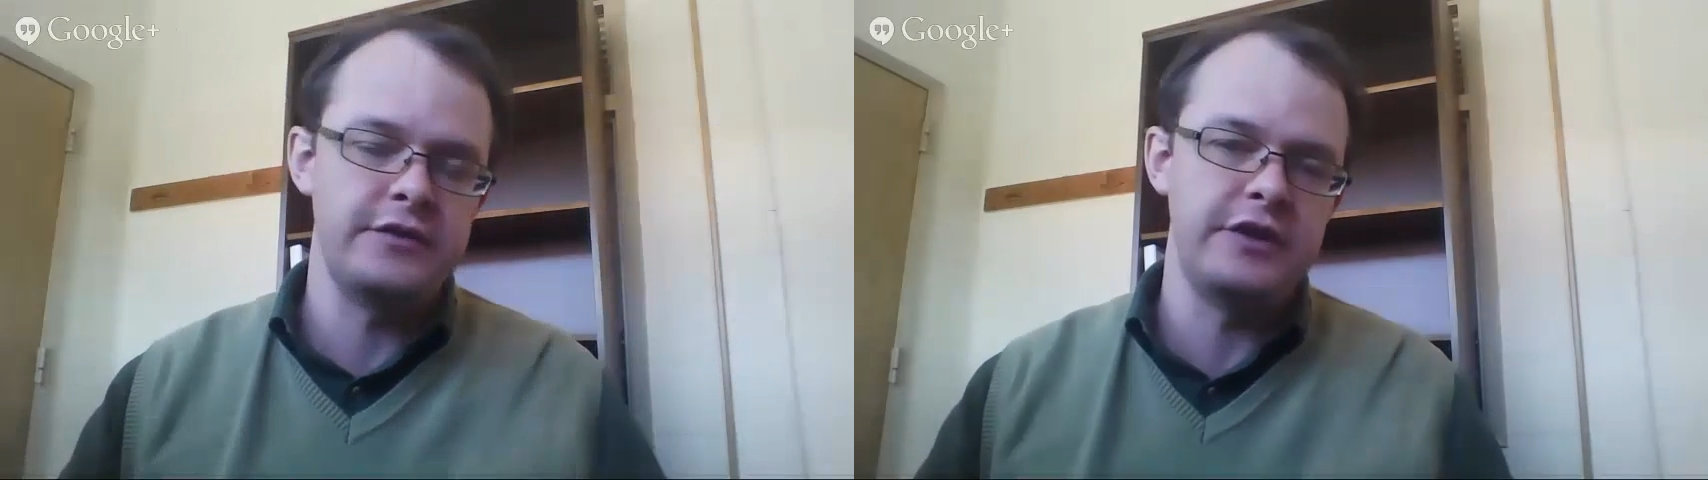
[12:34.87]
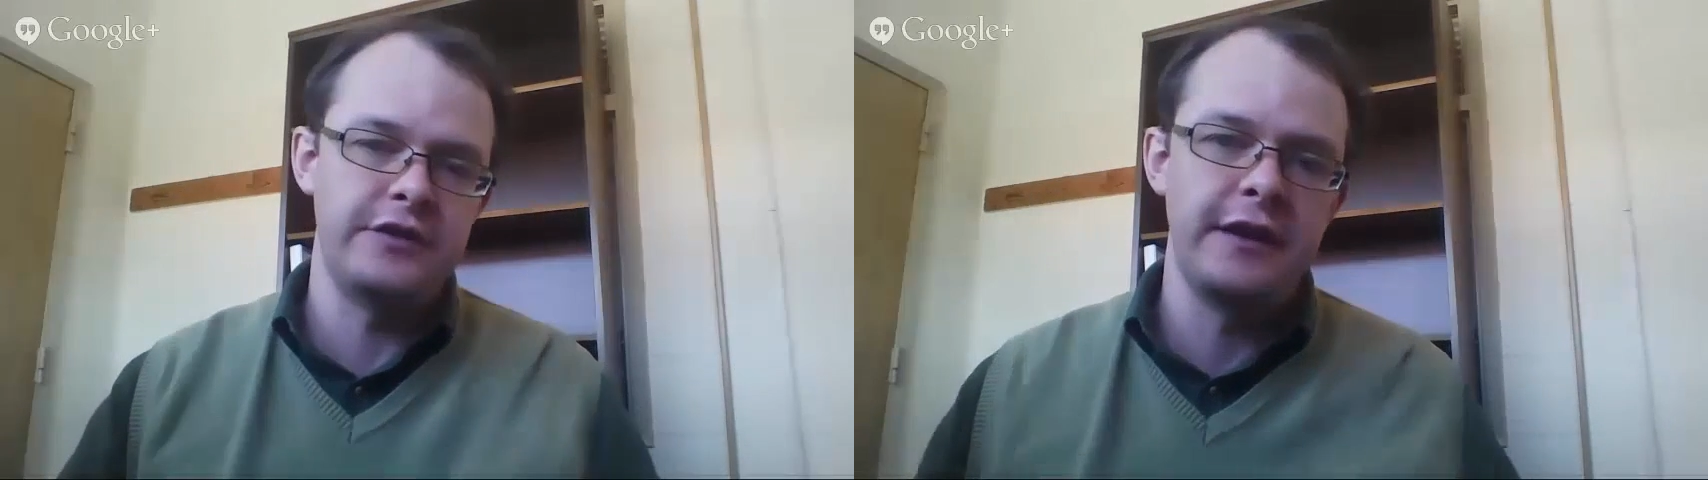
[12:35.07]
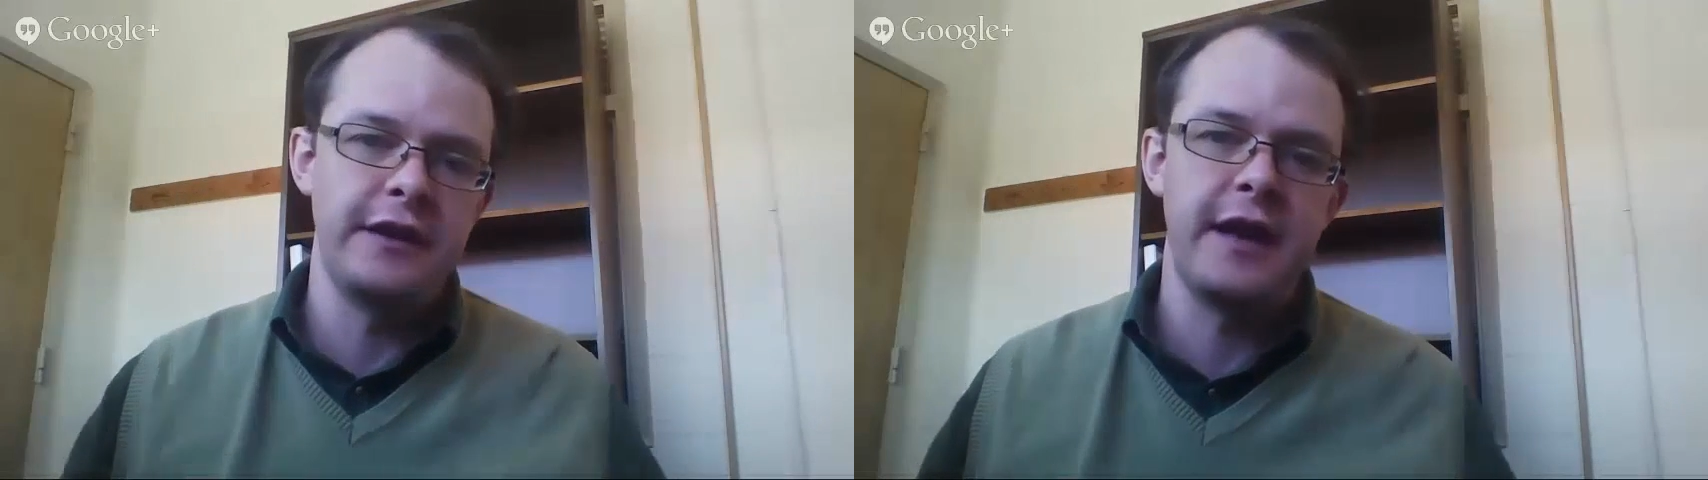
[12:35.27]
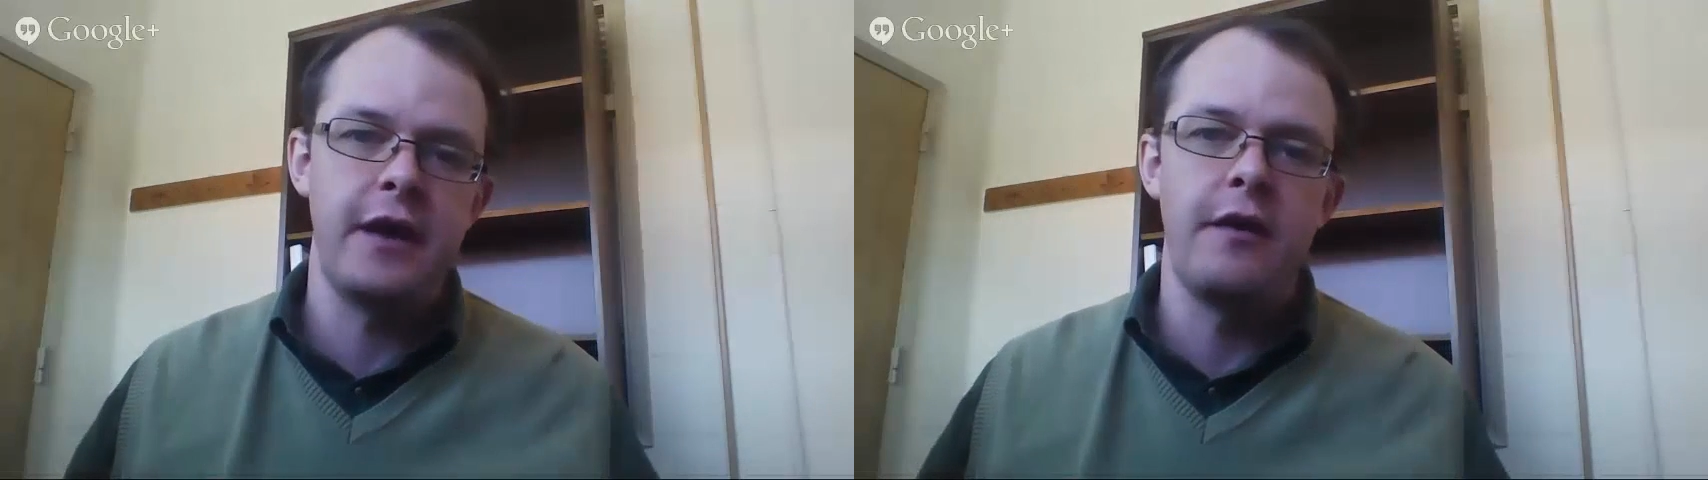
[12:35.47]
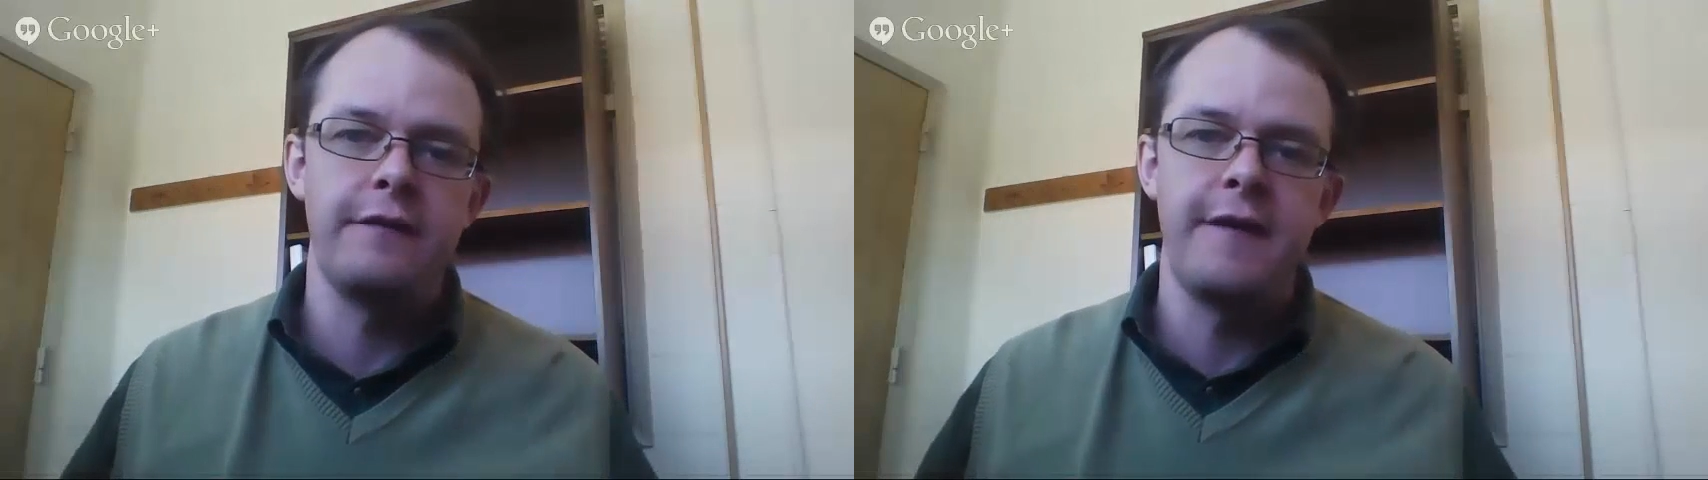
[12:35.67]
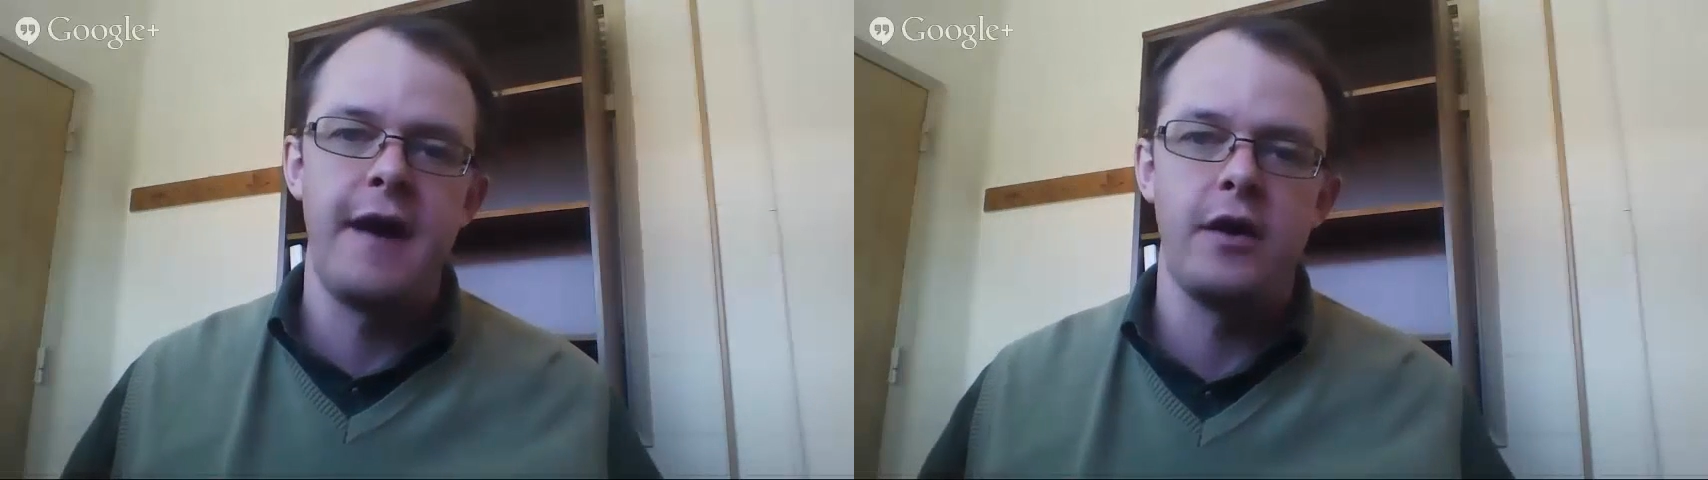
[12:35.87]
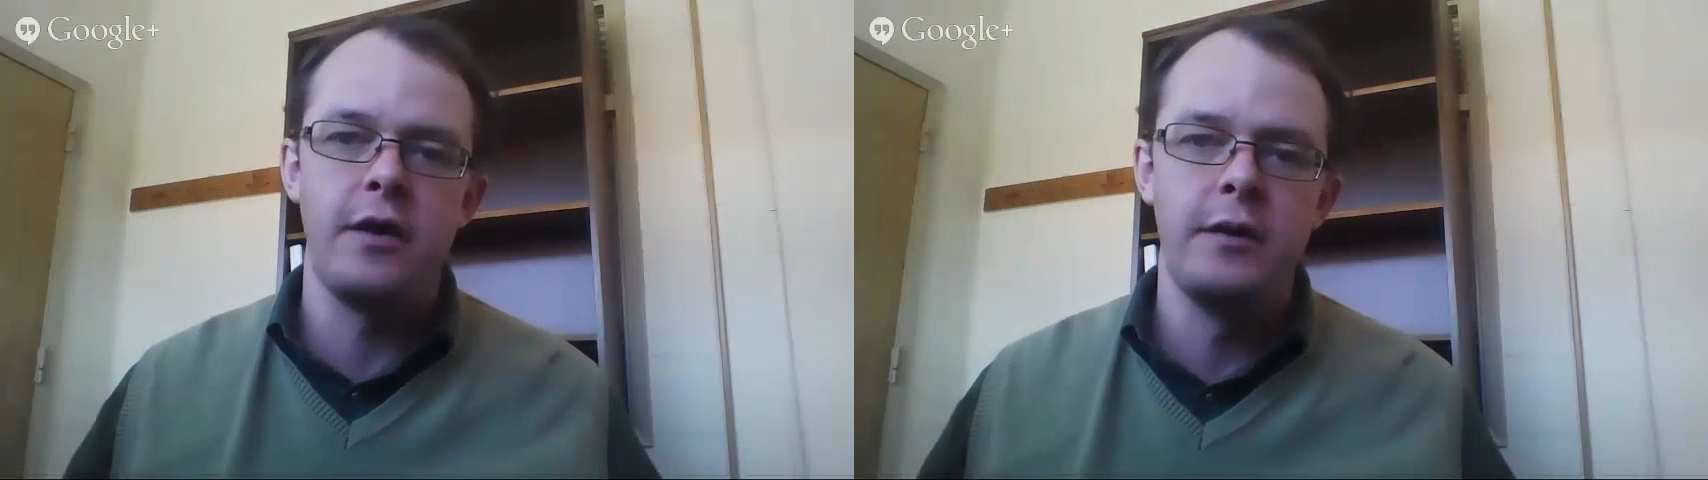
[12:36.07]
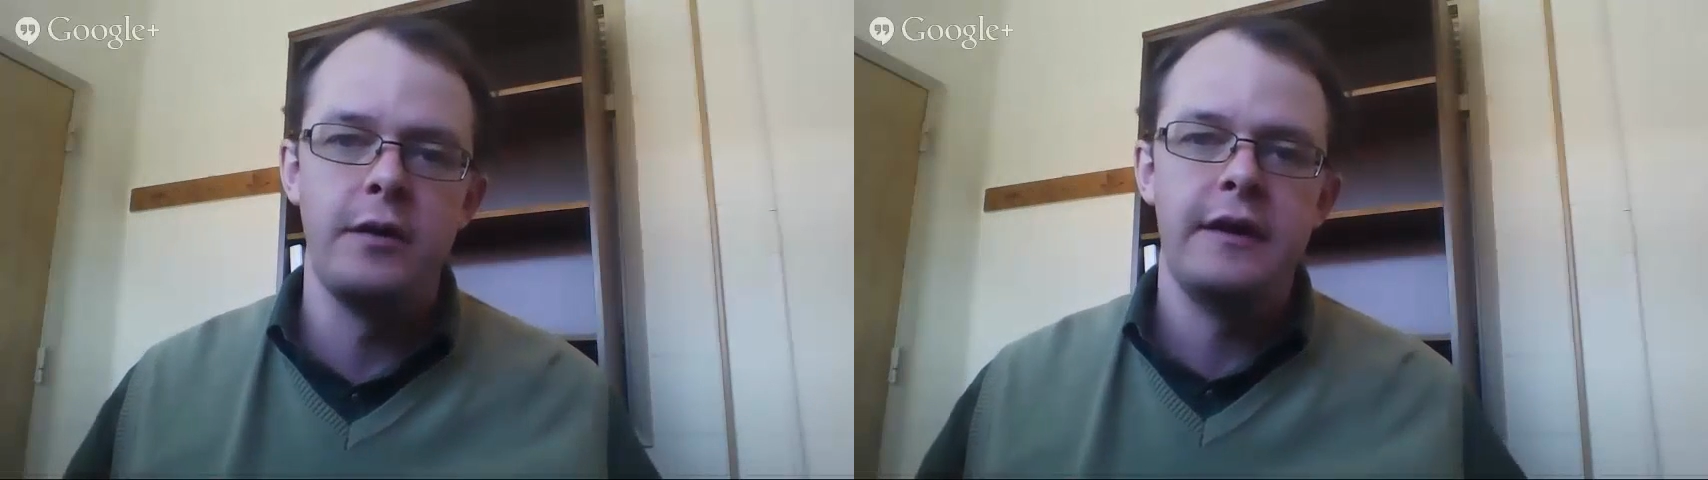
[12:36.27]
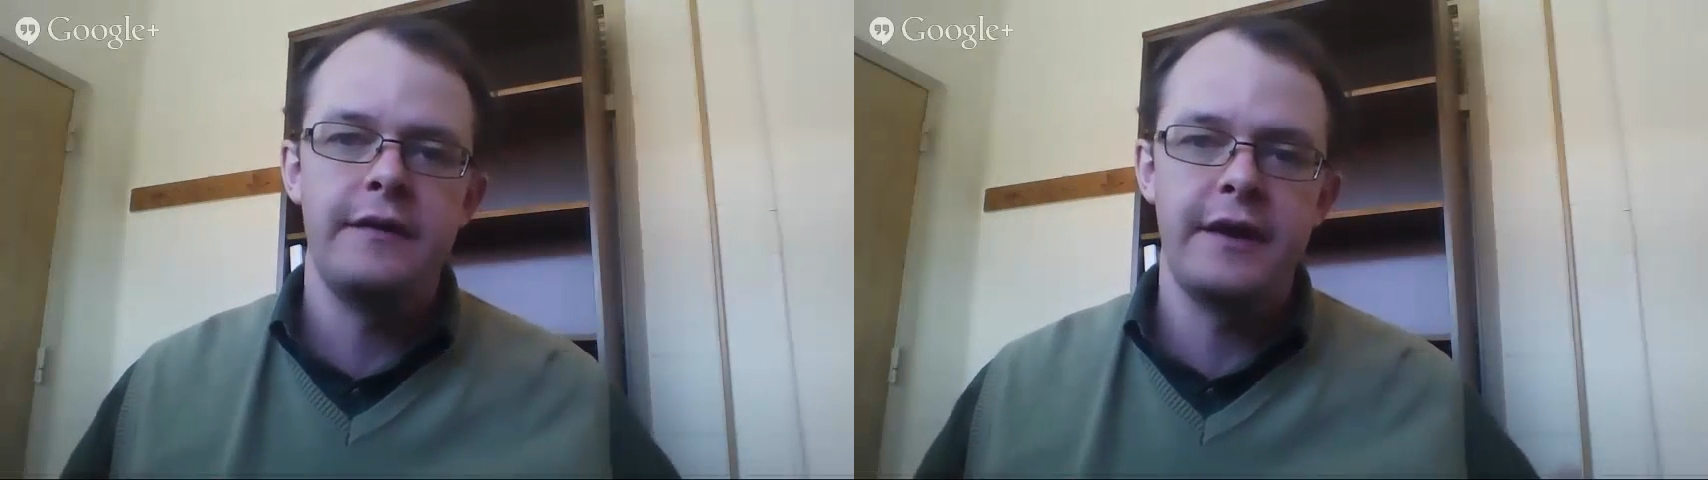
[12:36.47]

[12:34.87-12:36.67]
it just doesn't at all follow